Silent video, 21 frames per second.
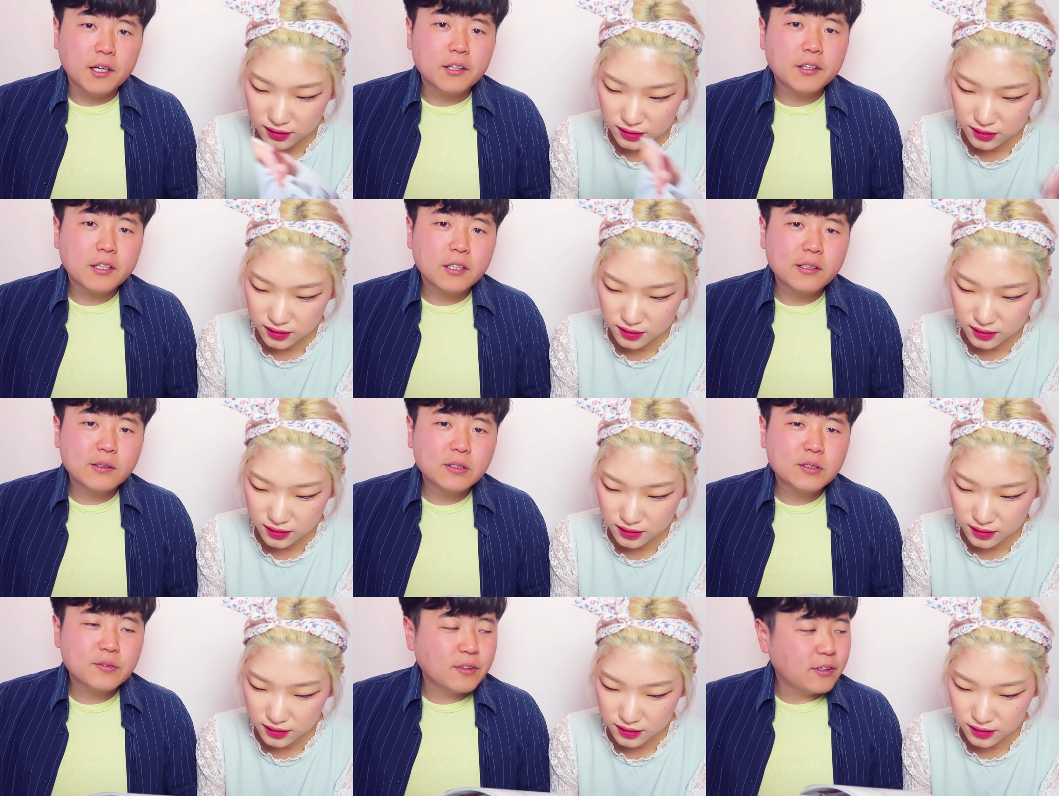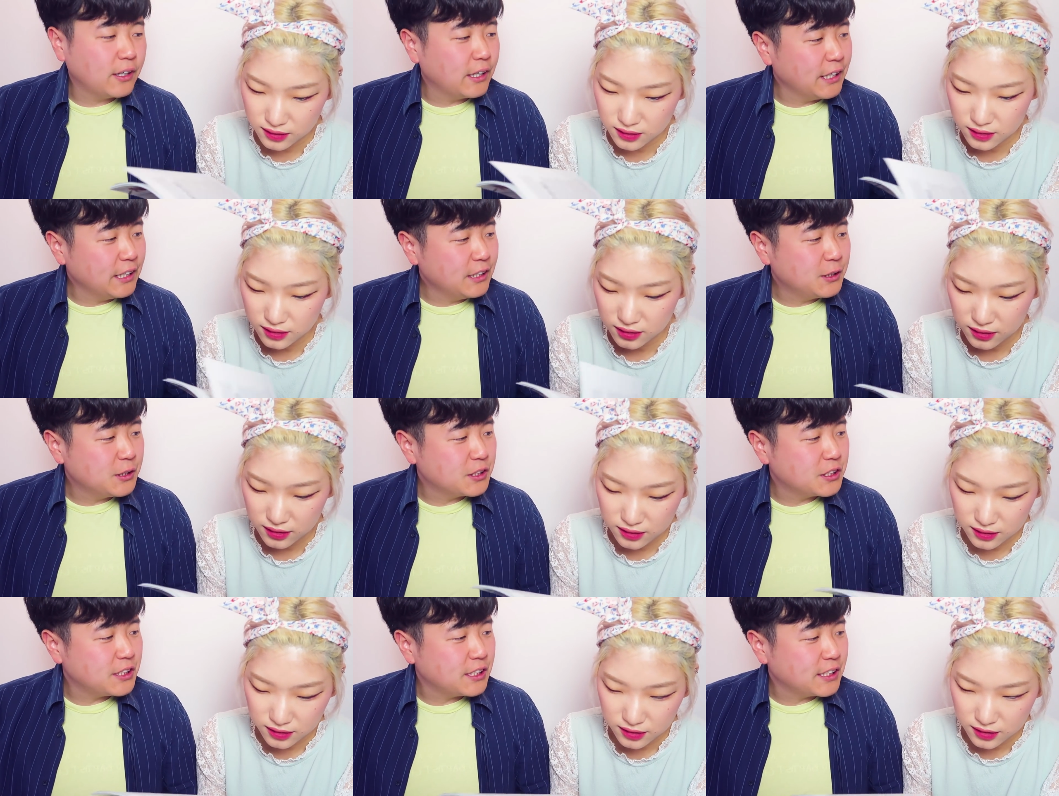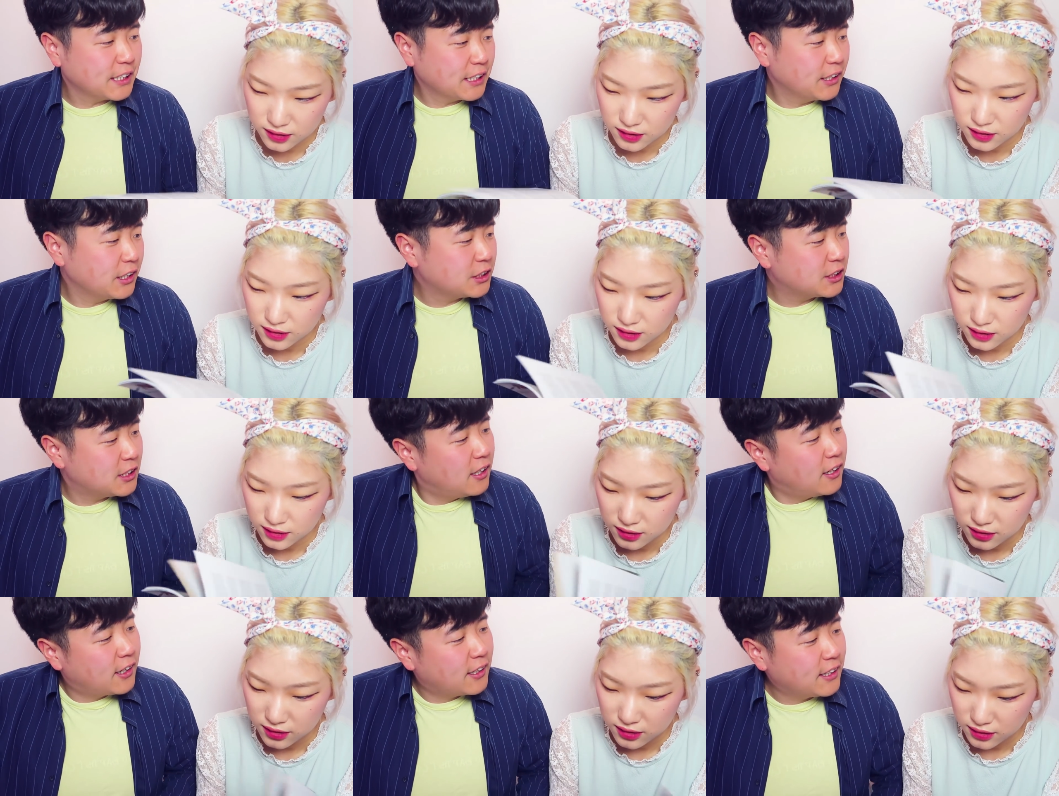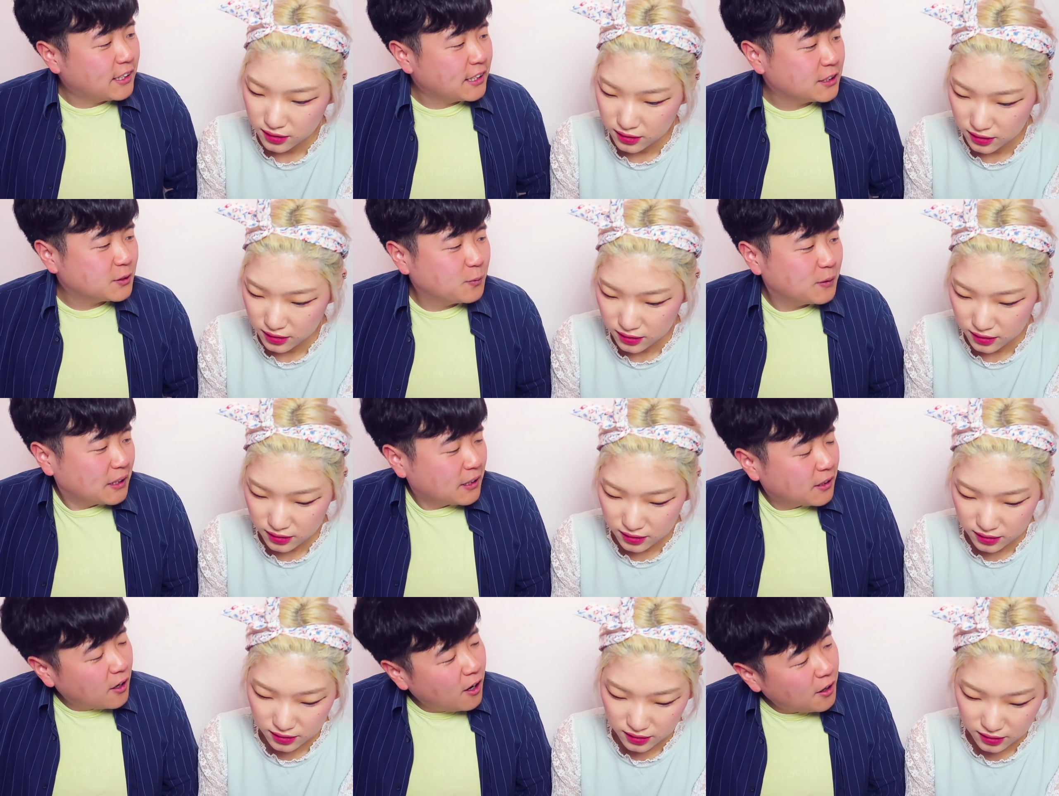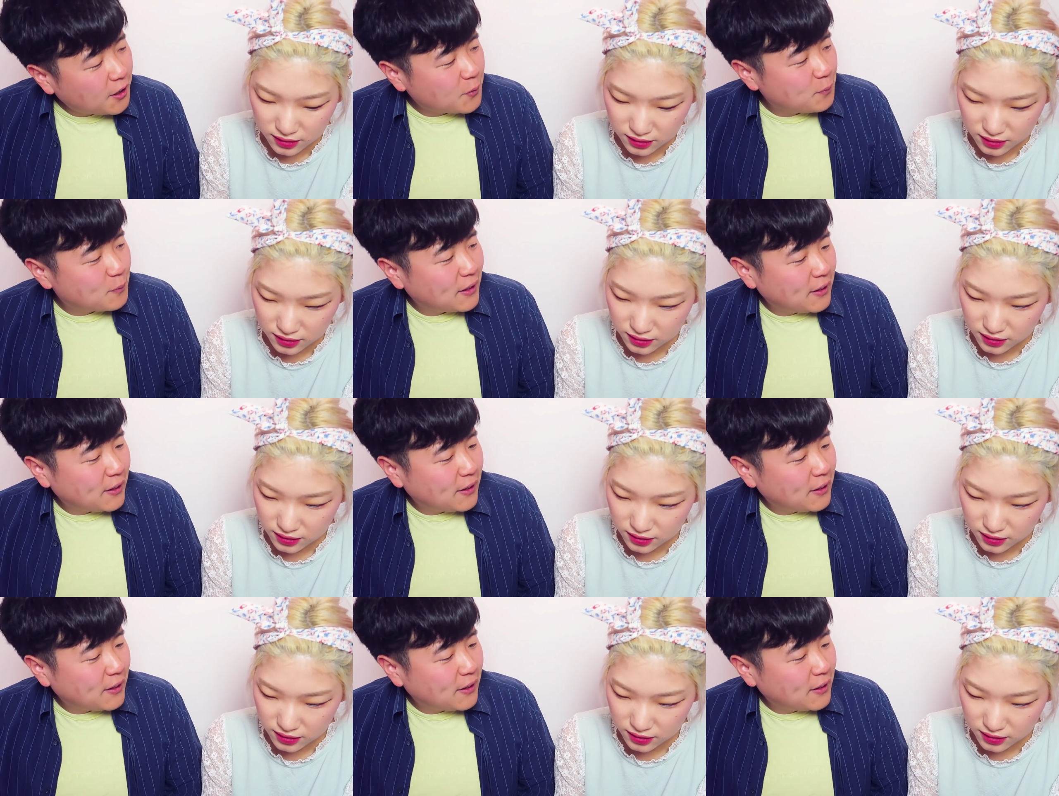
Speaker 1: I thought it was very interesting, and there's a lot of things we can talk